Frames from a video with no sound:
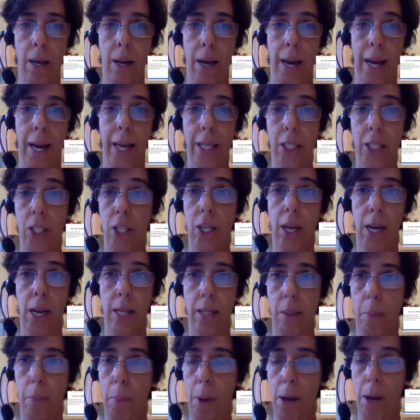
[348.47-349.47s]
And she has
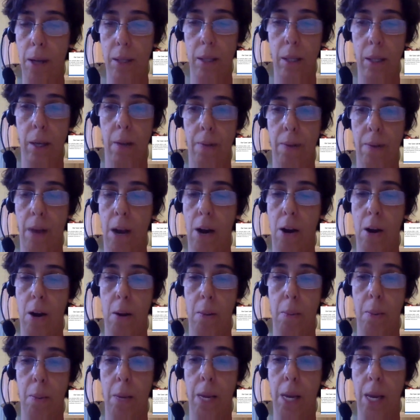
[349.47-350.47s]
a positive
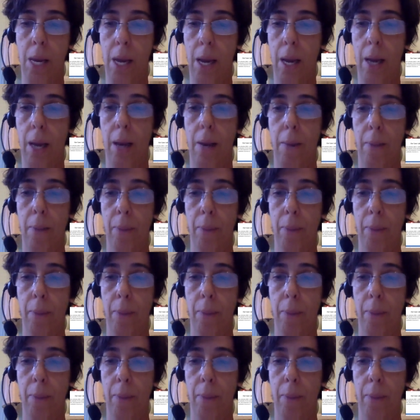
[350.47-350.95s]
RNP.